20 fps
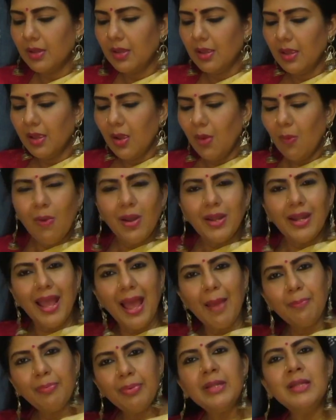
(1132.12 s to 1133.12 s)
What
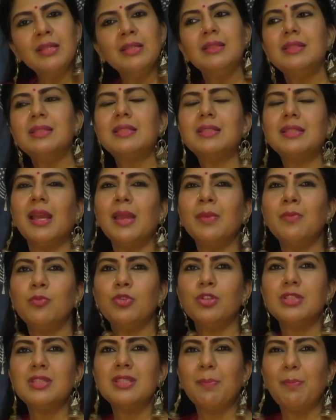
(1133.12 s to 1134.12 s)
happened in this time
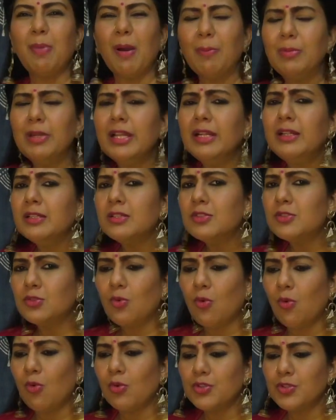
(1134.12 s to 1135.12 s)
was the public
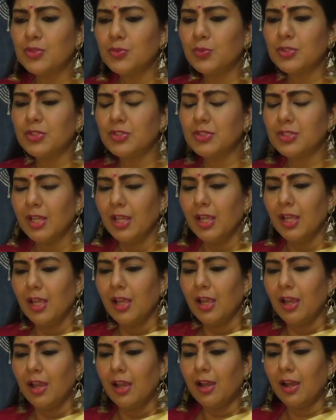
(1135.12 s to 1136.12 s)
discourse was
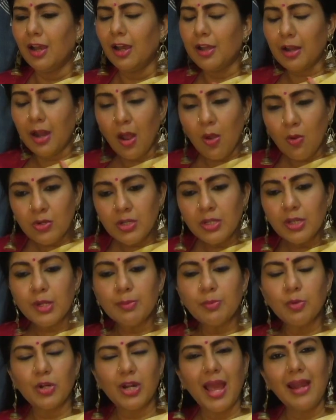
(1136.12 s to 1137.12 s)
around her
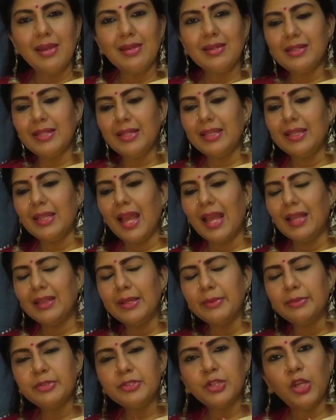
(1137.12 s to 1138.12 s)
morality, and there
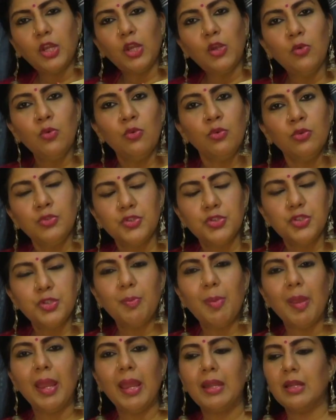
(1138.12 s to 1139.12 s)
was a huge
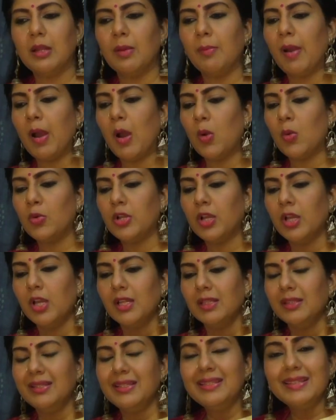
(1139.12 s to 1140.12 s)
debate about
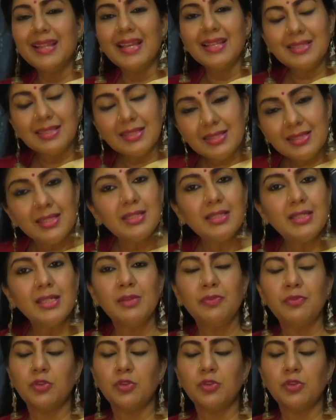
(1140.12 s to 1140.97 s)
the necessity for a